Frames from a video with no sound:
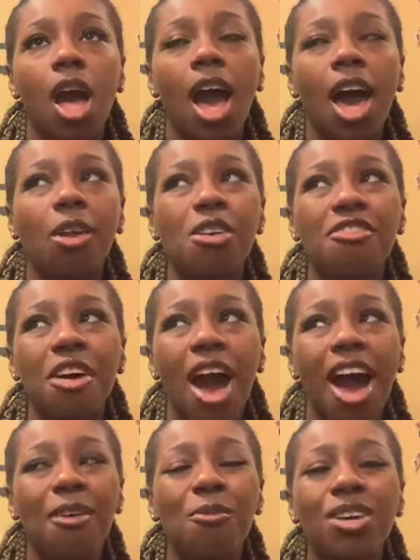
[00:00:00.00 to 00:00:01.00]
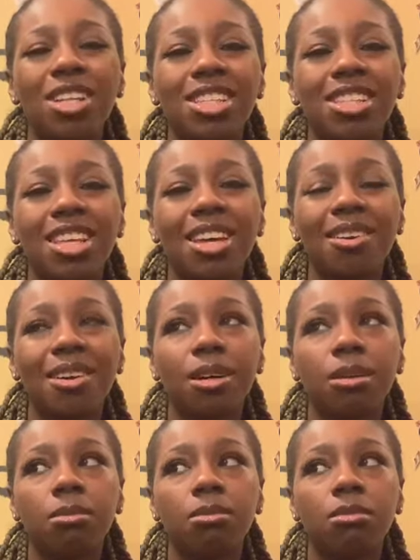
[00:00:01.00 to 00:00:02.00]
don't know if I wanted to tell
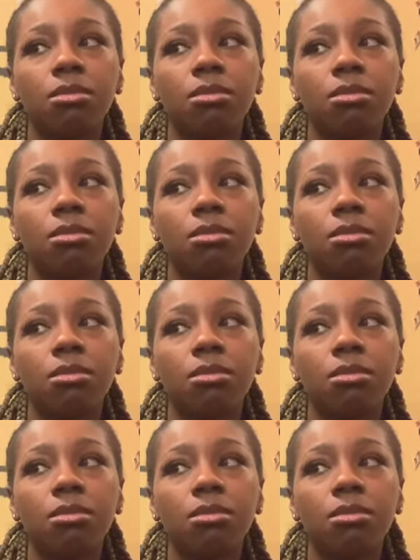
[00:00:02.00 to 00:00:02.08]
him